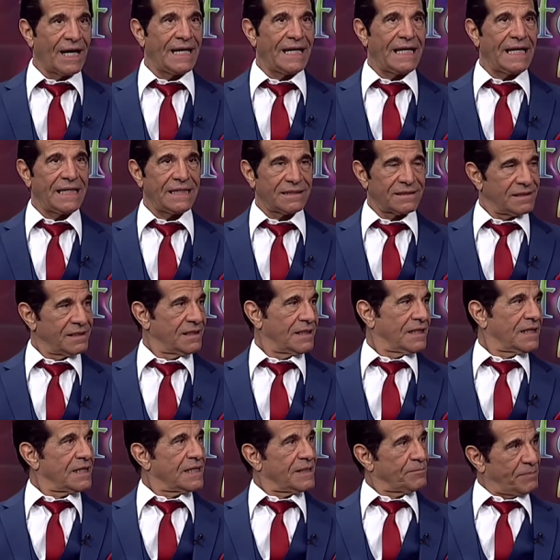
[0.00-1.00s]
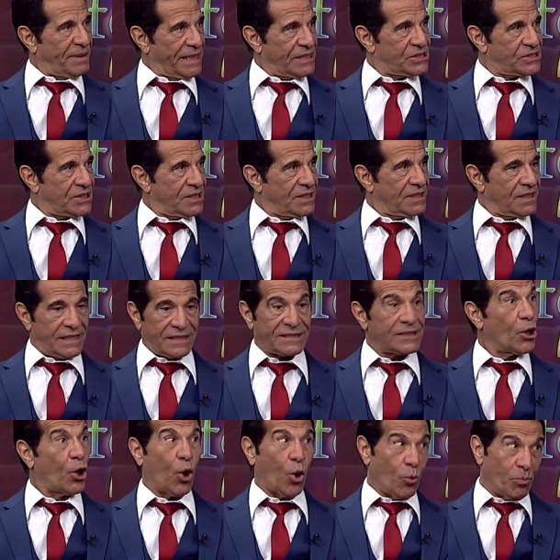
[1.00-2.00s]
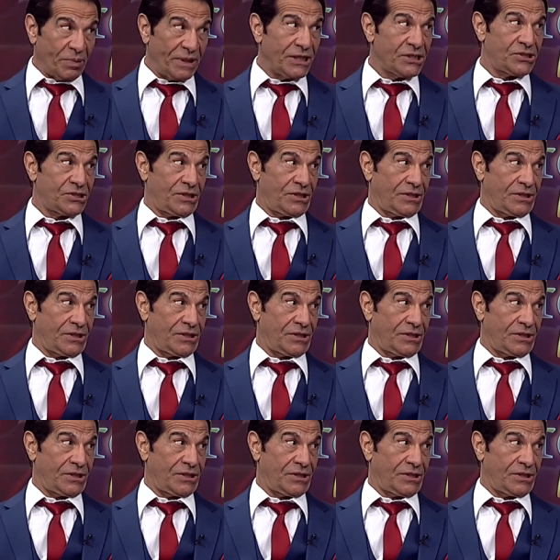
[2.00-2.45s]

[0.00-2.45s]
eat pizza, it's a whole pizza.